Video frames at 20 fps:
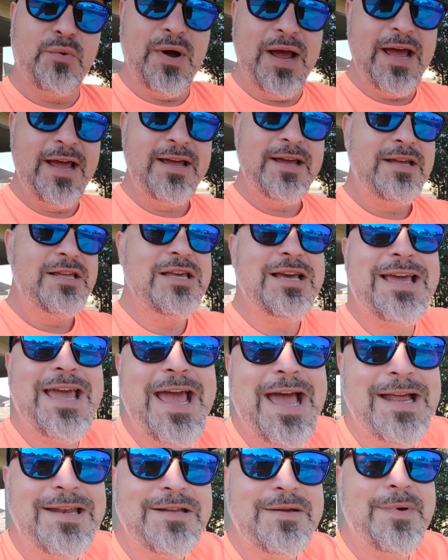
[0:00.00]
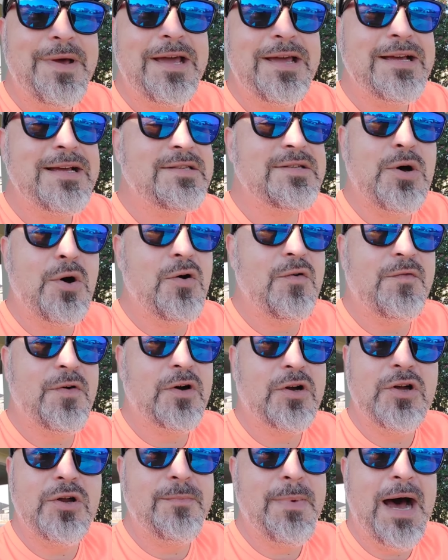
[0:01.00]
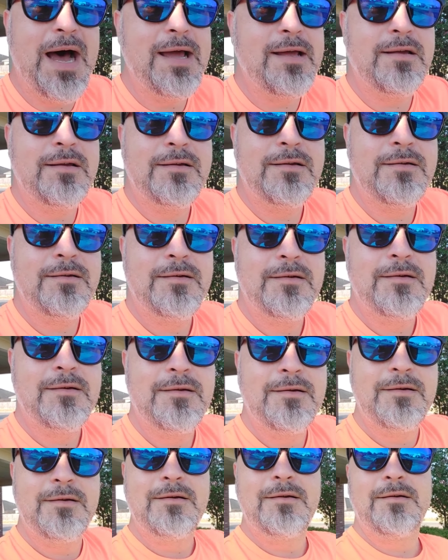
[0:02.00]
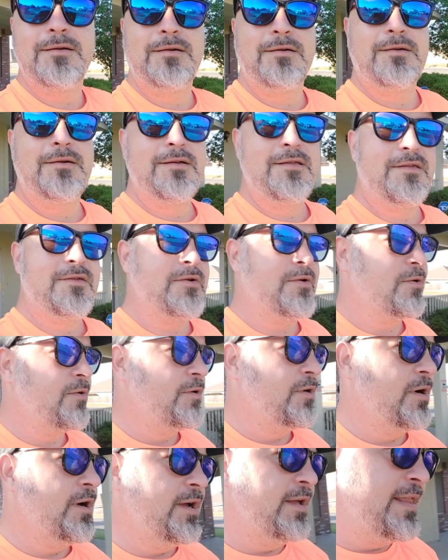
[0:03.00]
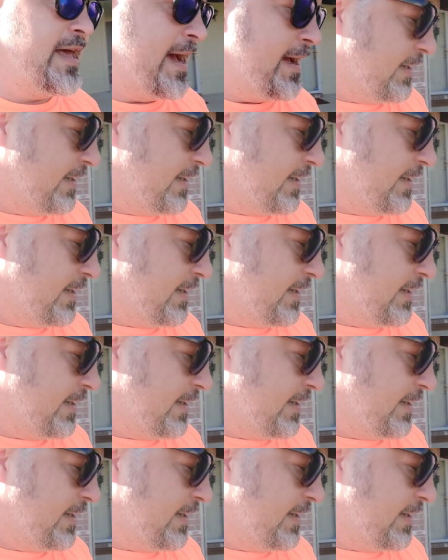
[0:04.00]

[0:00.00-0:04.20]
away, you can't debate. It's over. Goodbye. So in